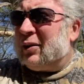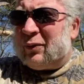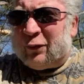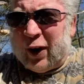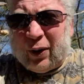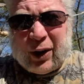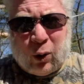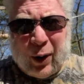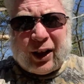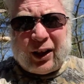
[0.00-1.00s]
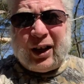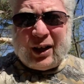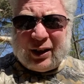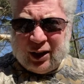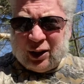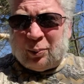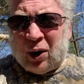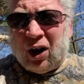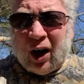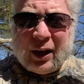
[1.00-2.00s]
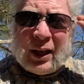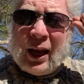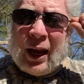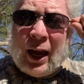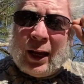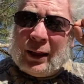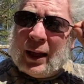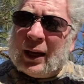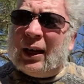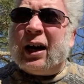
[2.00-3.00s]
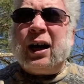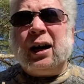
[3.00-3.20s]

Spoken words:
very quickly in the pond, and then